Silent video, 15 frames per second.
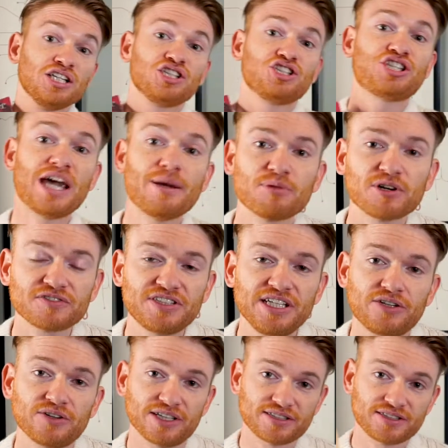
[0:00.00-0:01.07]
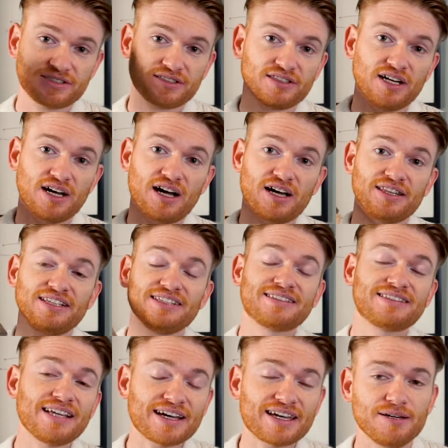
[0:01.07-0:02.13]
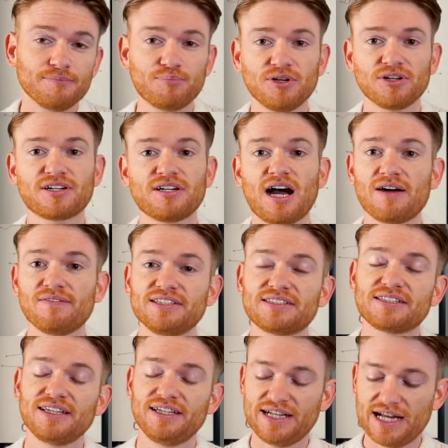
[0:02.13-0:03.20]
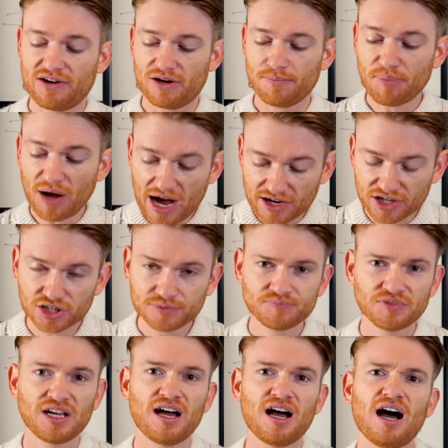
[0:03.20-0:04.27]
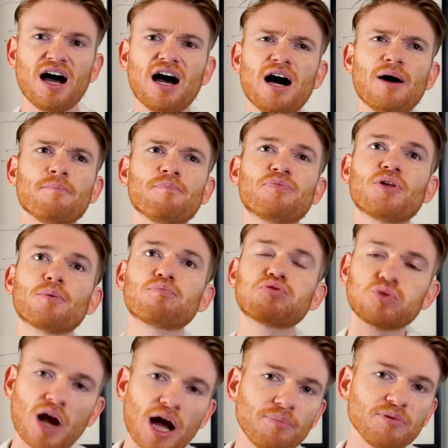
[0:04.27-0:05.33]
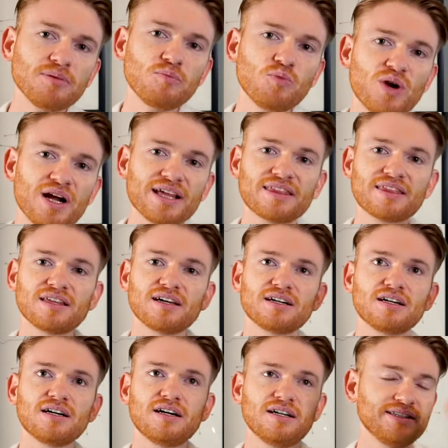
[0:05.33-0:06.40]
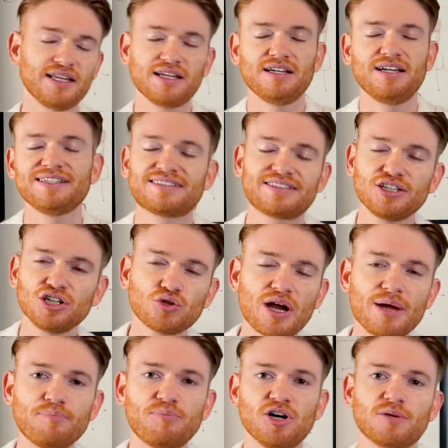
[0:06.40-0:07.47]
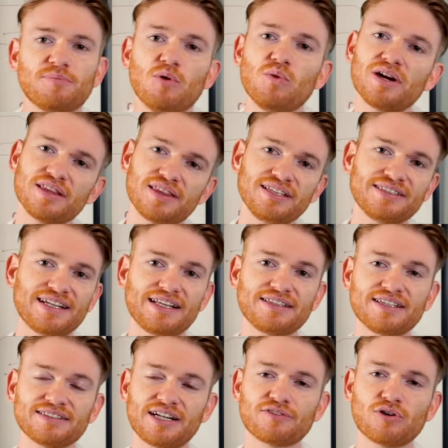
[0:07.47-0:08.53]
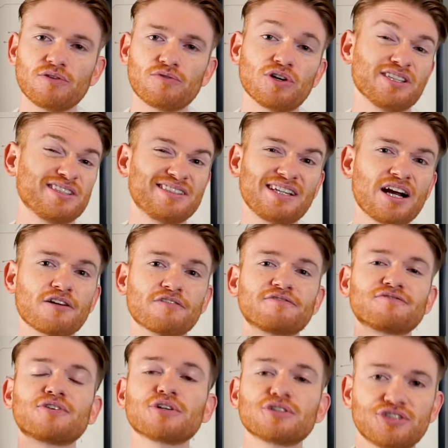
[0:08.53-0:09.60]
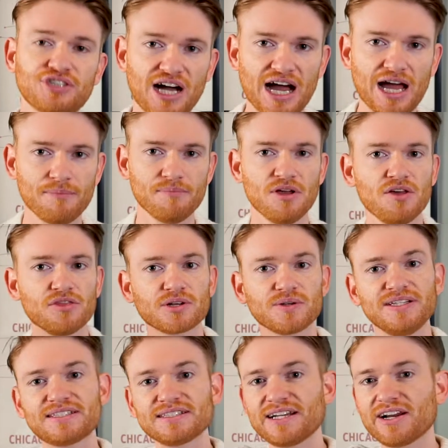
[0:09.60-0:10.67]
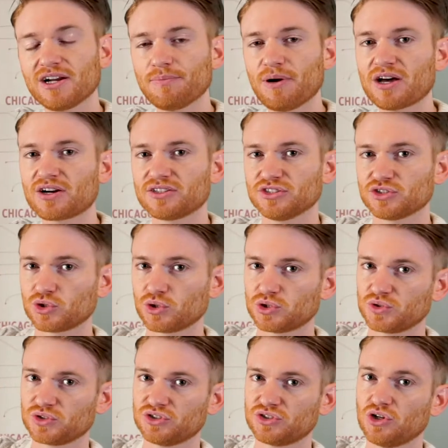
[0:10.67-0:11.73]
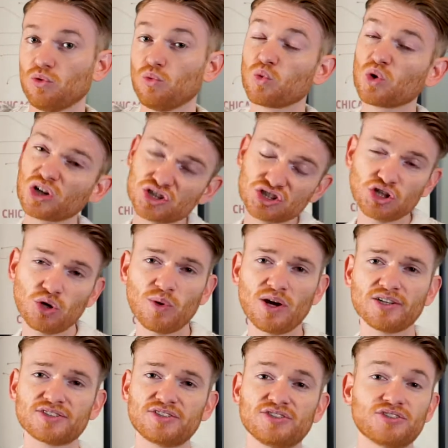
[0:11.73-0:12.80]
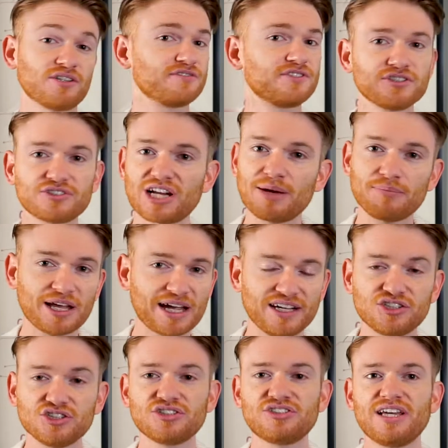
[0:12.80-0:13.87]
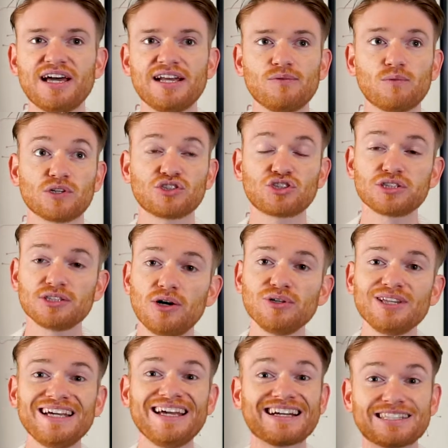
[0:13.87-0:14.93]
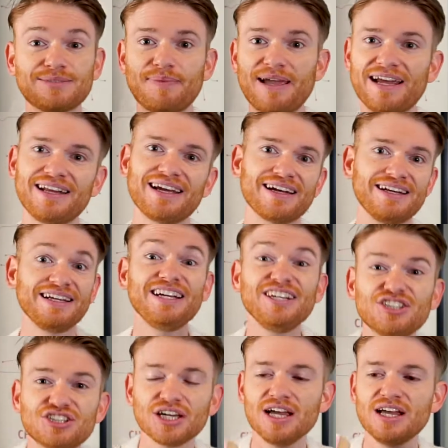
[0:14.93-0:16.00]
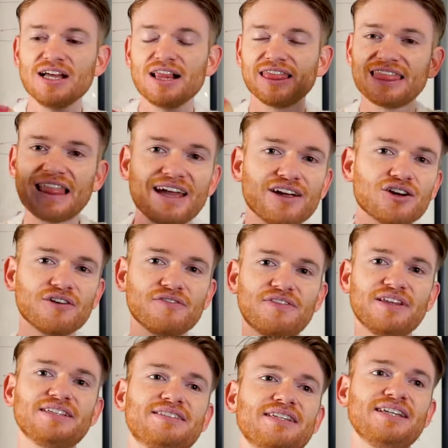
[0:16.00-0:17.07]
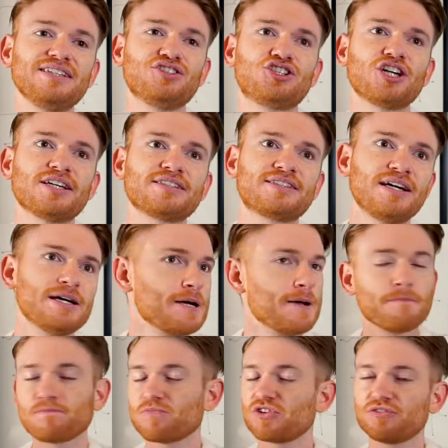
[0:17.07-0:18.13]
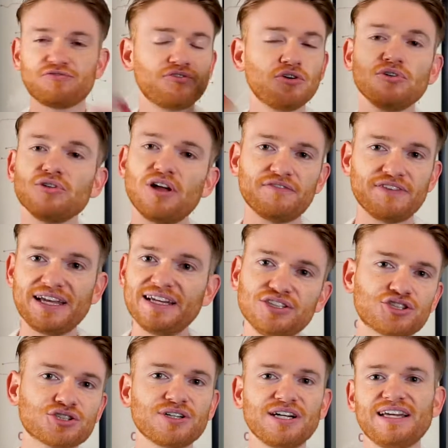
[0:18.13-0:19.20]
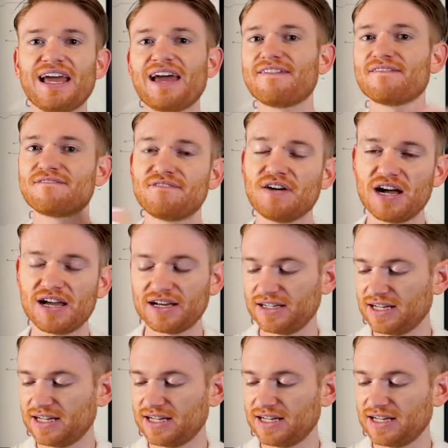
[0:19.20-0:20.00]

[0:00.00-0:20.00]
Chamber of Secrets, the second book, obviously, in Harry Potter. The problem with, and it's still a great book, but one of the things that it doesn't have going for it is it's not our first time. The reason Harry Potter and the Sorcerer's Stone works so well is because it's our first time. Like I just said, we're slowly expanding, and each layer of this is just full of intrigue and fun.